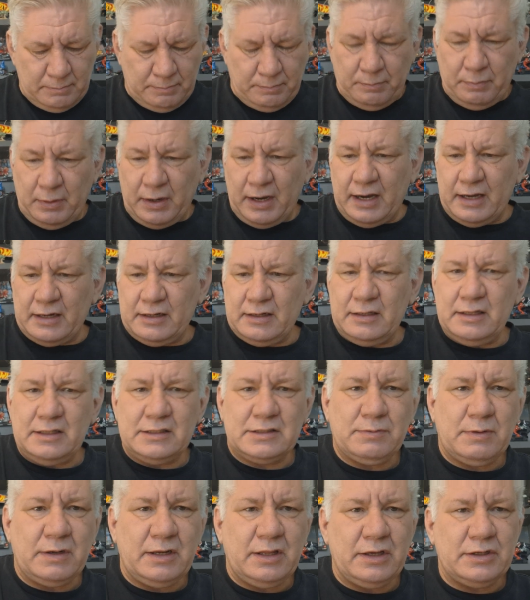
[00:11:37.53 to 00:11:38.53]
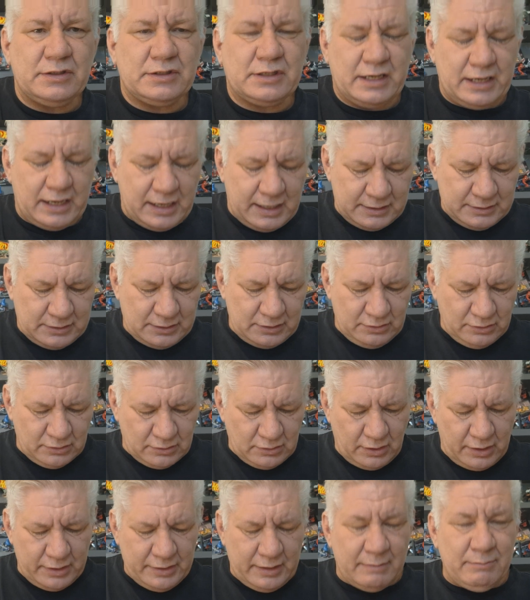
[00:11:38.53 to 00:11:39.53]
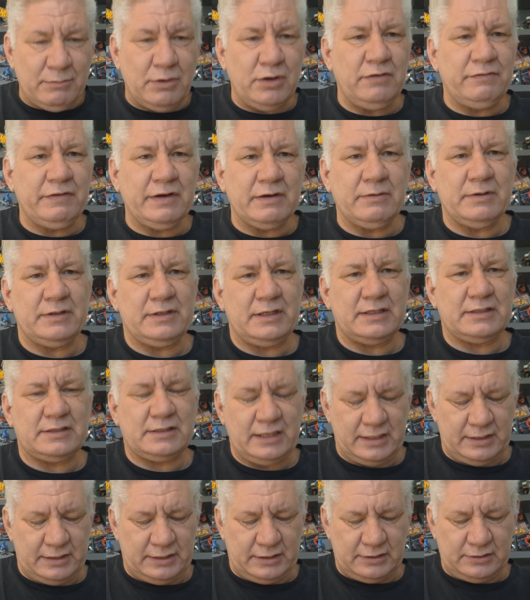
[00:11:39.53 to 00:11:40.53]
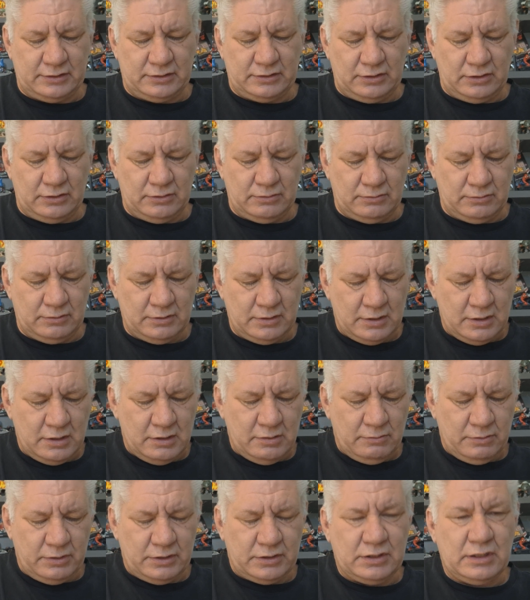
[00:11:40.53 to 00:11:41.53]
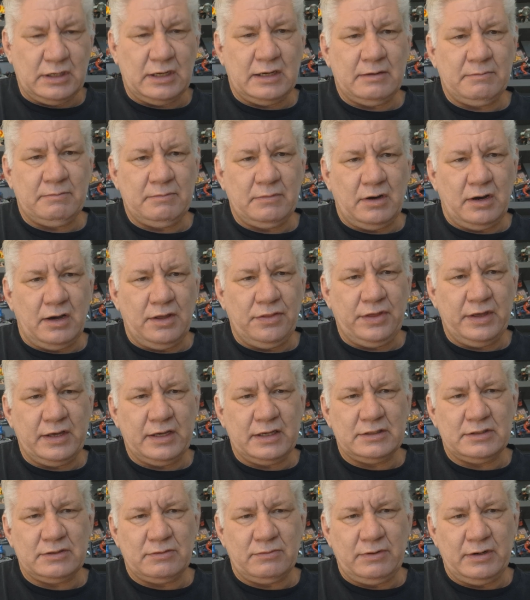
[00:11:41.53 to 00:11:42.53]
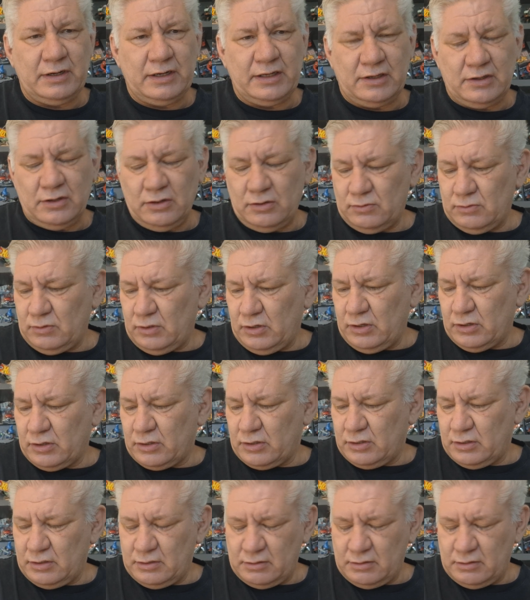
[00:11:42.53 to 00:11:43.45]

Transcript: But it's one of those cars that look like they're moving when they're standing still, which I think is a really cool look.